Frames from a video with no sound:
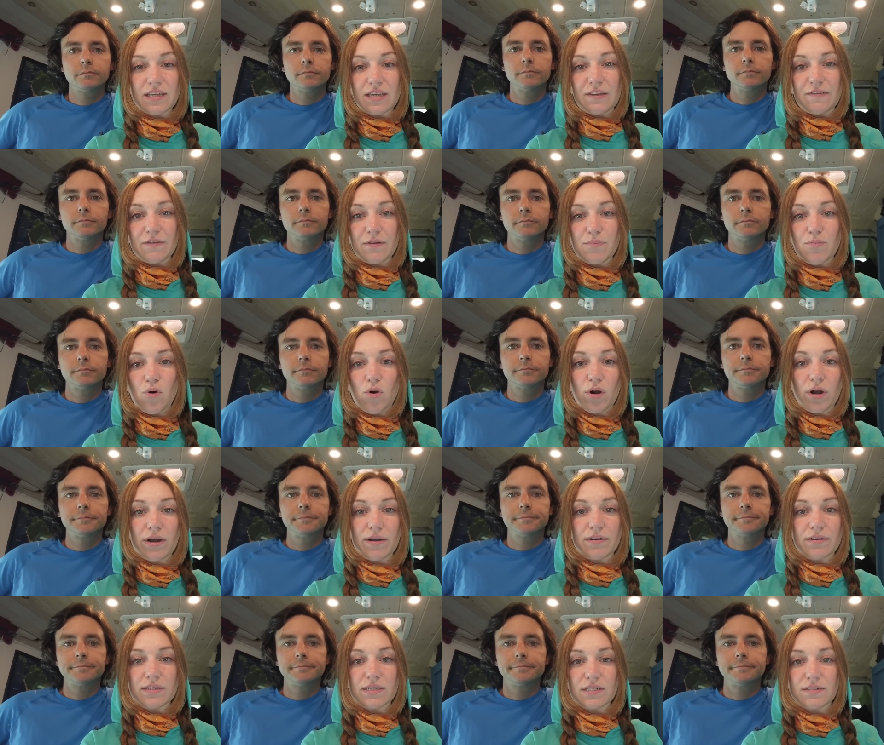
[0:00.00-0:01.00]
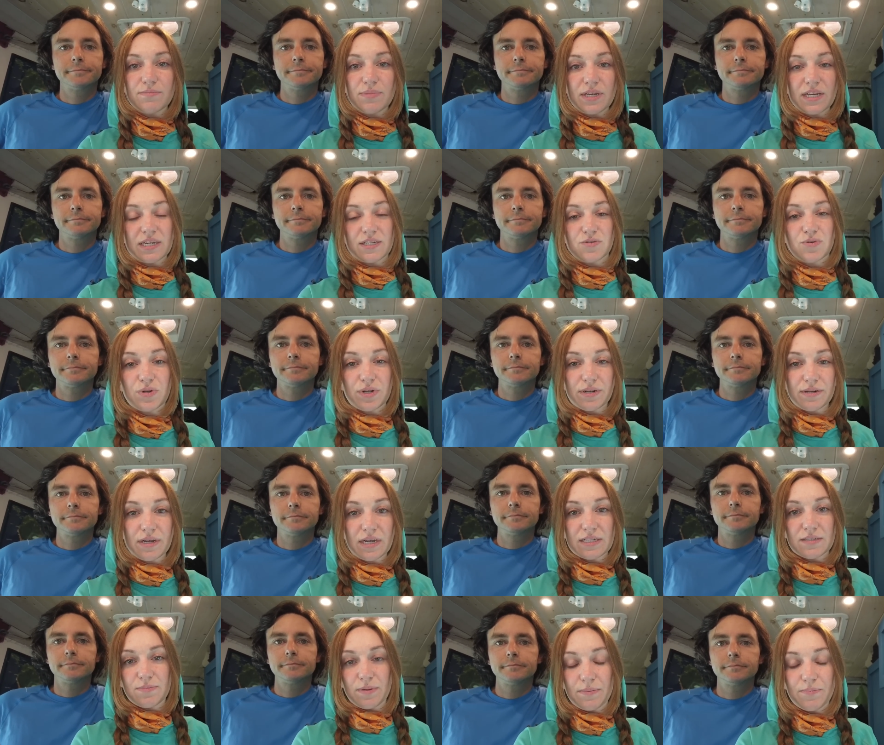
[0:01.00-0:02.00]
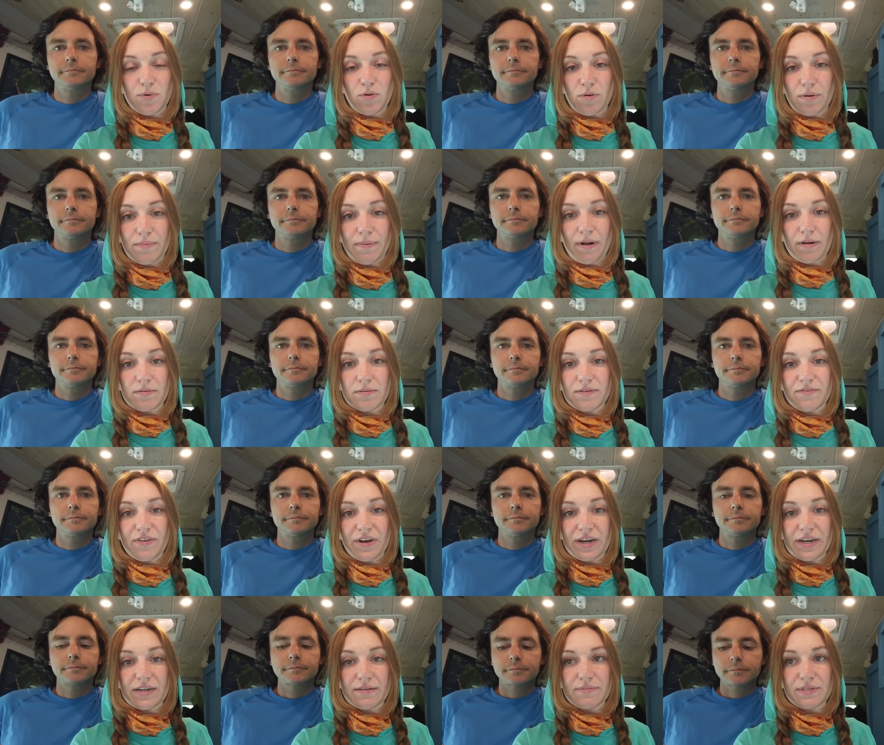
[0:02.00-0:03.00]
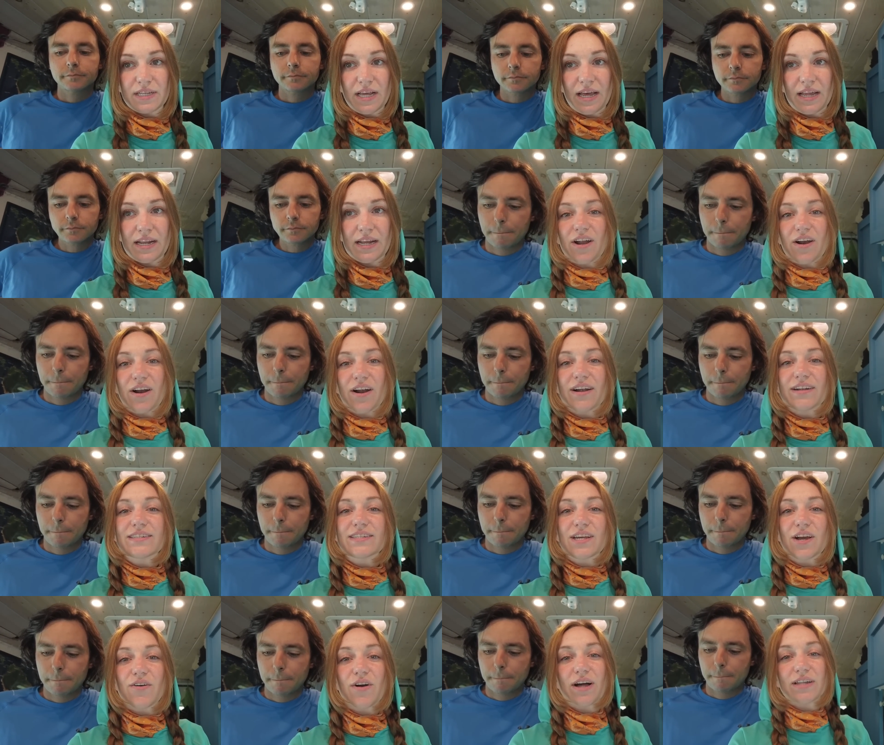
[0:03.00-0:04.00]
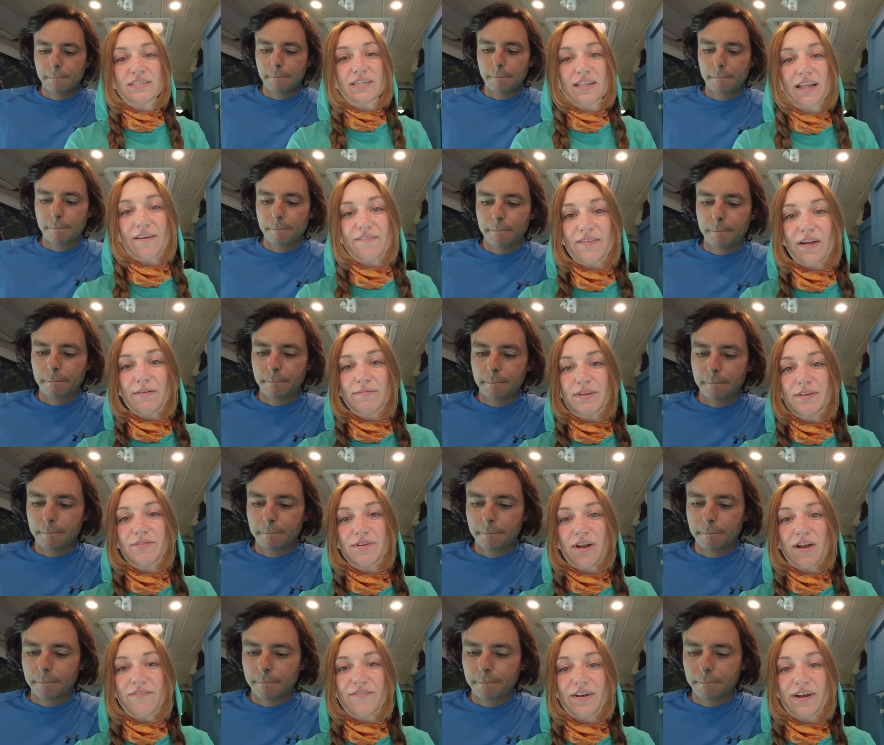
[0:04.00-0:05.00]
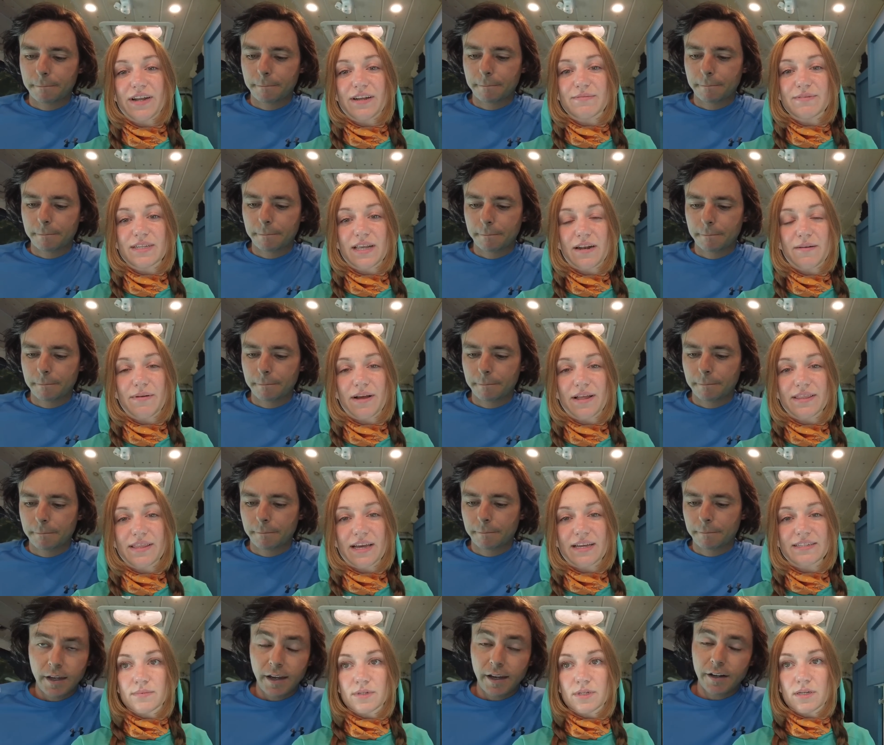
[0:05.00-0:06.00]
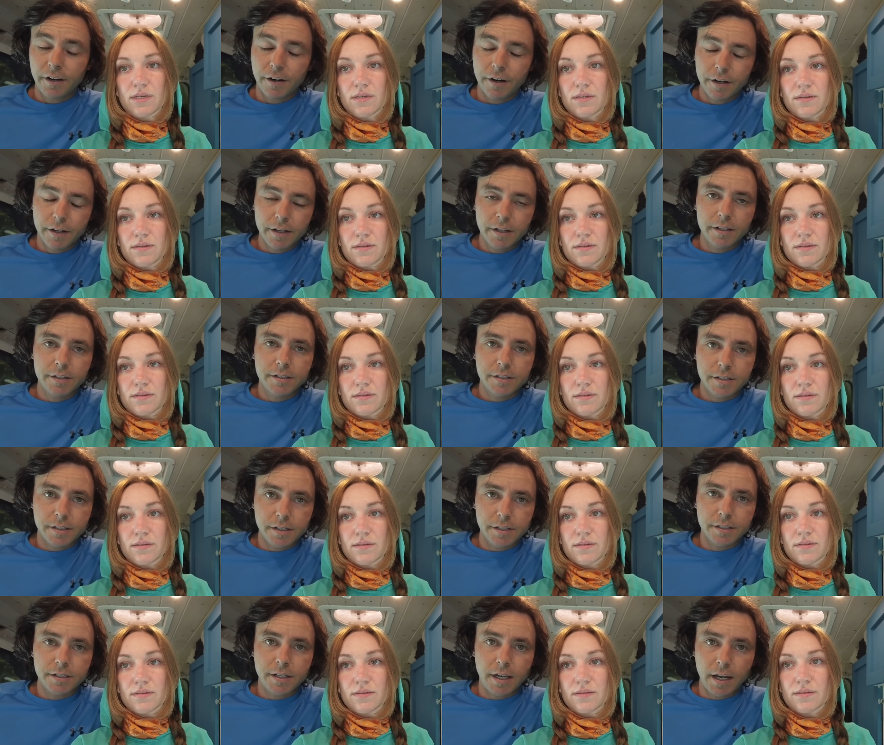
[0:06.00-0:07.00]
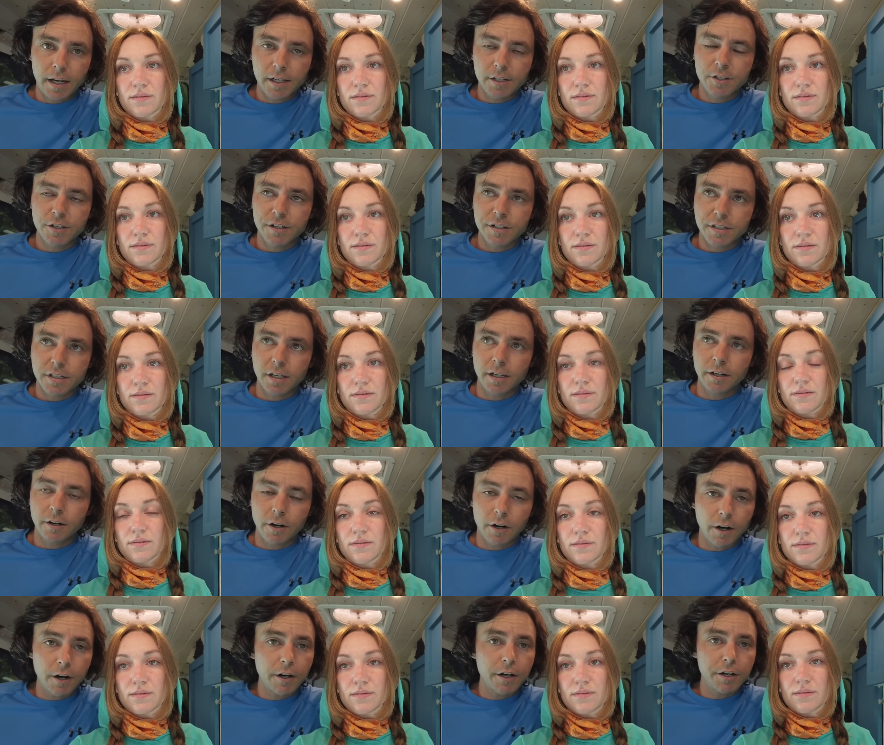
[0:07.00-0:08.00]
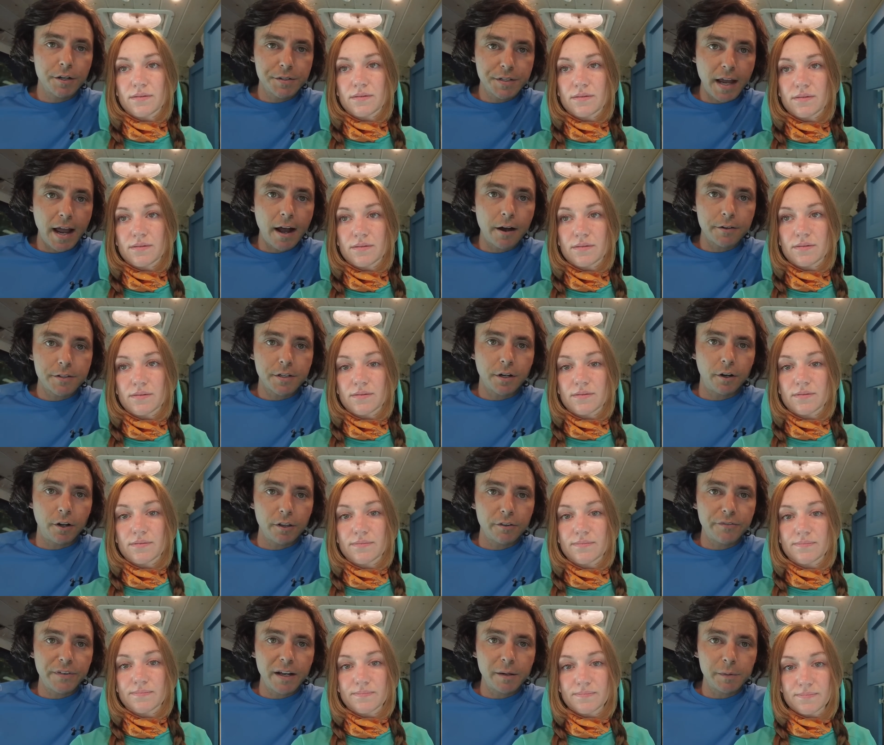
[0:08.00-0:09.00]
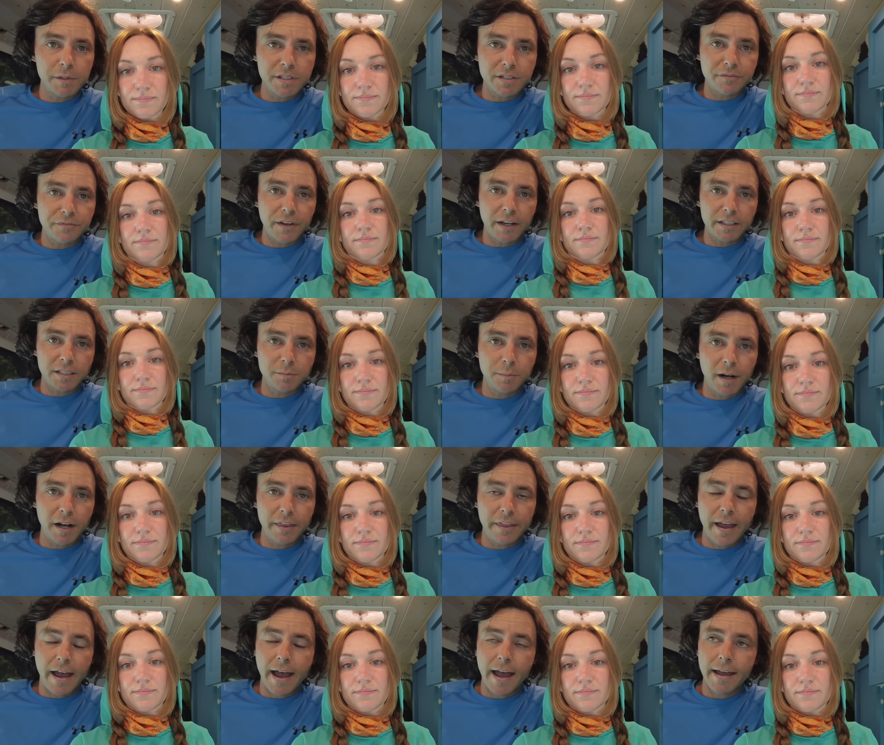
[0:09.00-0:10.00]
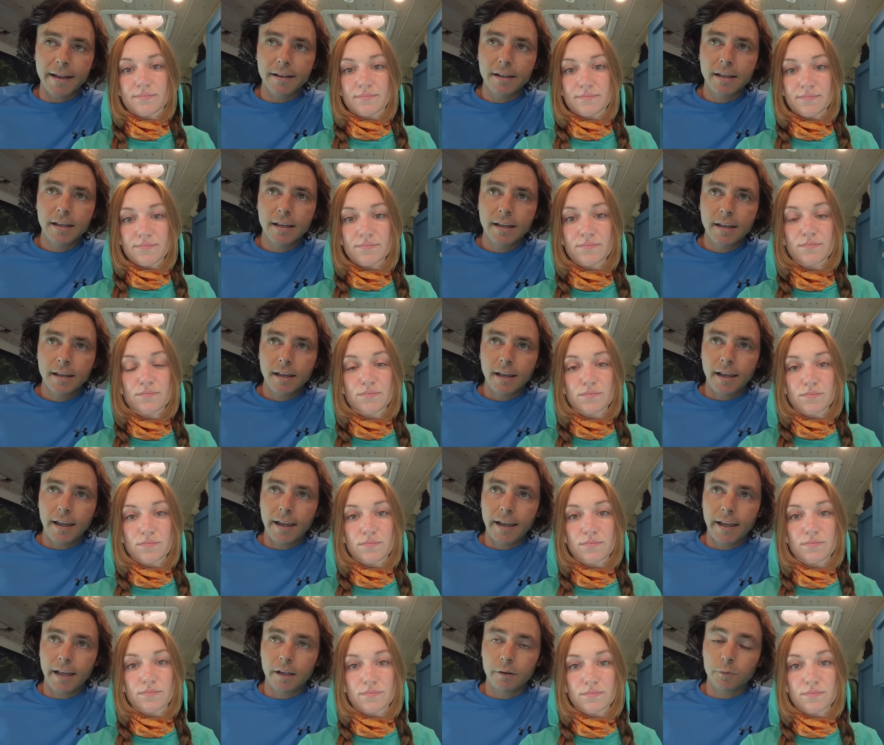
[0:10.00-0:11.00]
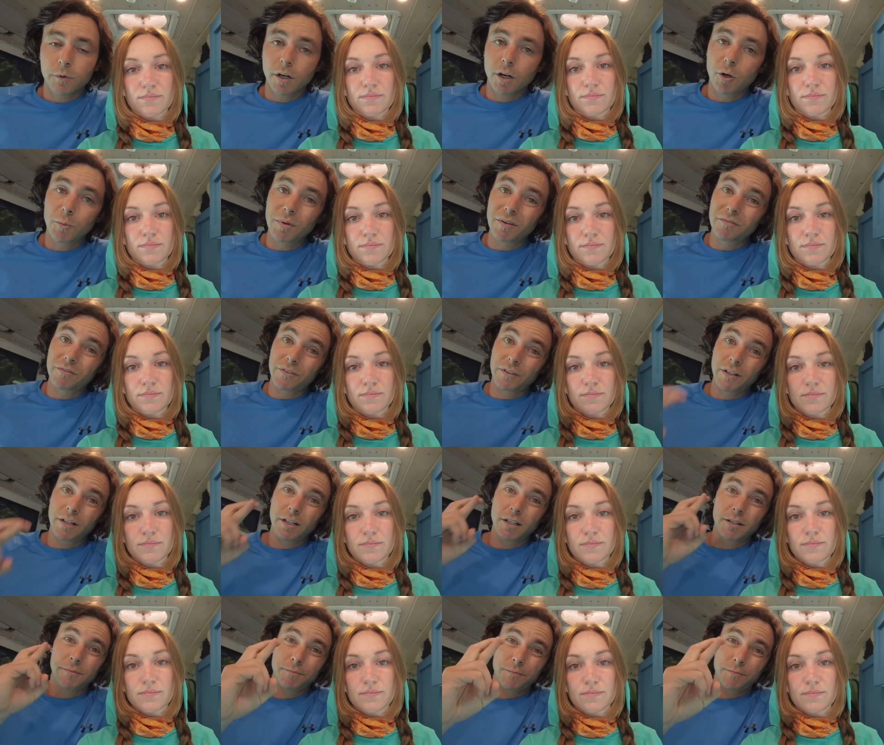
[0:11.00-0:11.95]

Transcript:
Speaker 1: even more because because people were probably very upset. Our hearts go out to that family. We are very upset about that.
Speaker 2: Antarctica is, is dangerous, and our heart goes out to all the families affected by that. Mm -hmm. And we're hoping for